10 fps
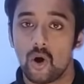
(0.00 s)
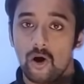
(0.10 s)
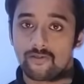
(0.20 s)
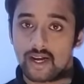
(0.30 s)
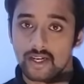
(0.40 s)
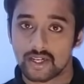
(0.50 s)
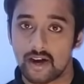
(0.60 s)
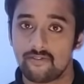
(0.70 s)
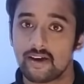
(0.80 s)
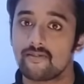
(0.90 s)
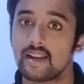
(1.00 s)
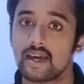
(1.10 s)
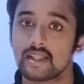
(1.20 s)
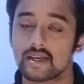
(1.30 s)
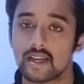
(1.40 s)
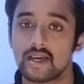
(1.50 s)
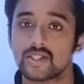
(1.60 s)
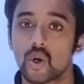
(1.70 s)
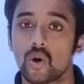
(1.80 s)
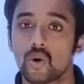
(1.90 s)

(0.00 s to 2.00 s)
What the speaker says: of that traffic will increase or